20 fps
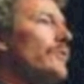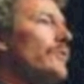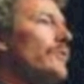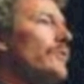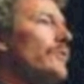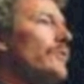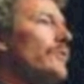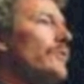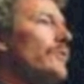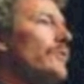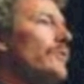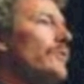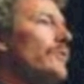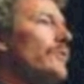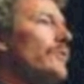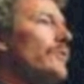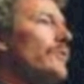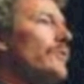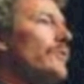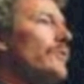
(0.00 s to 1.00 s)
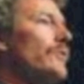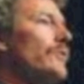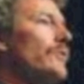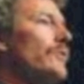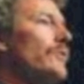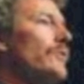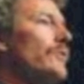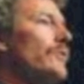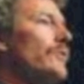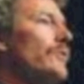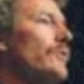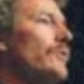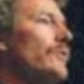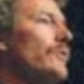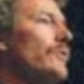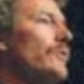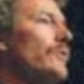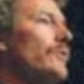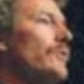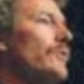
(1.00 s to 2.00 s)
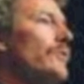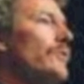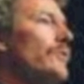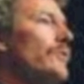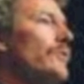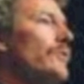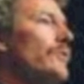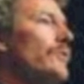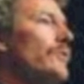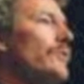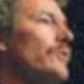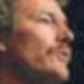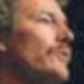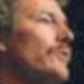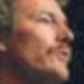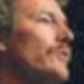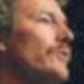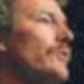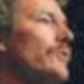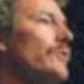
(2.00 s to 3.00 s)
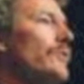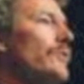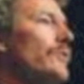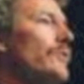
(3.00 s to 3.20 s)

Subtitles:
(no one is talking)